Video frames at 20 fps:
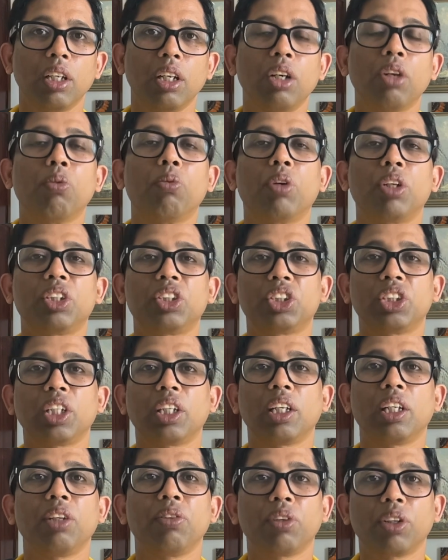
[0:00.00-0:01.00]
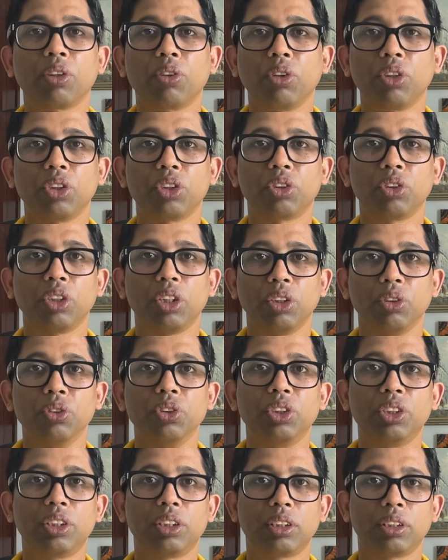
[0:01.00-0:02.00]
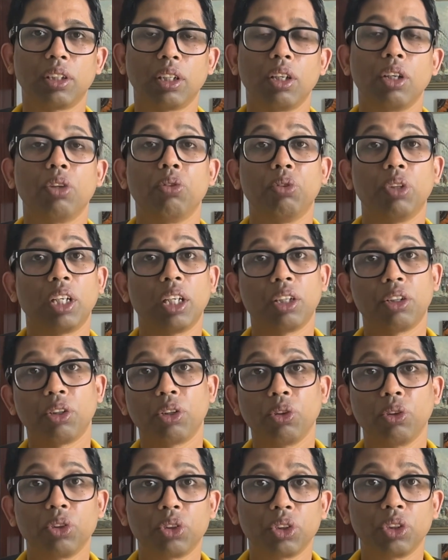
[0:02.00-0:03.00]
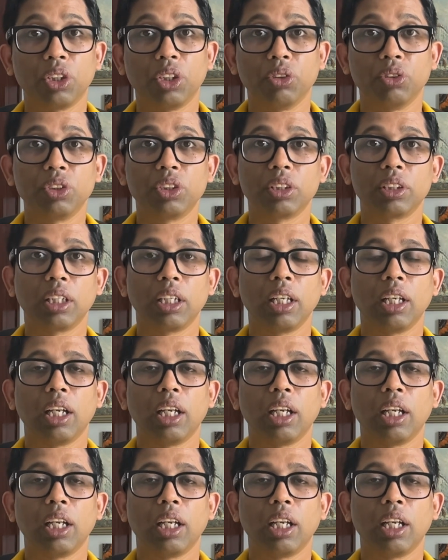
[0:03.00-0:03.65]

What channel you are going to use? When are you going to use?